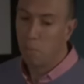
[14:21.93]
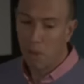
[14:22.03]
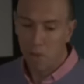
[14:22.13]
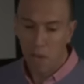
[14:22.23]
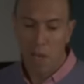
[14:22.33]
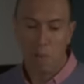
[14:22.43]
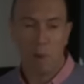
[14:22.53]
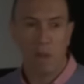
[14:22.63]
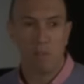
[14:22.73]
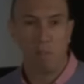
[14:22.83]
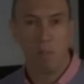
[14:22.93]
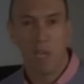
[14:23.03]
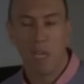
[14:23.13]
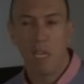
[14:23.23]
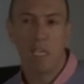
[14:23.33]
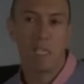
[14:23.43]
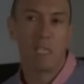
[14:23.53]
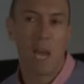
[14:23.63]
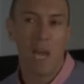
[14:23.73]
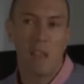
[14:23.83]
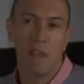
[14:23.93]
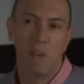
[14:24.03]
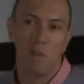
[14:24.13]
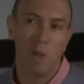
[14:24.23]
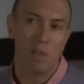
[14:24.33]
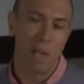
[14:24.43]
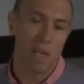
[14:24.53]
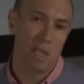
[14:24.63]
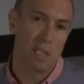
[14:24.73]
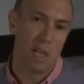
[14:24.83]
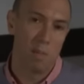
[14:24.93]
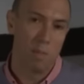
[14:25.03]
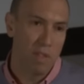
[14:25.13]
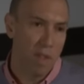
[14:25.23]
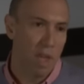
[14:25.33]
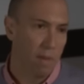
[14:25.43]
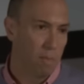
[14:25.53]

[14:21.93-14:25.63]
patient A and patient B, and let's say they do exactly the same thing,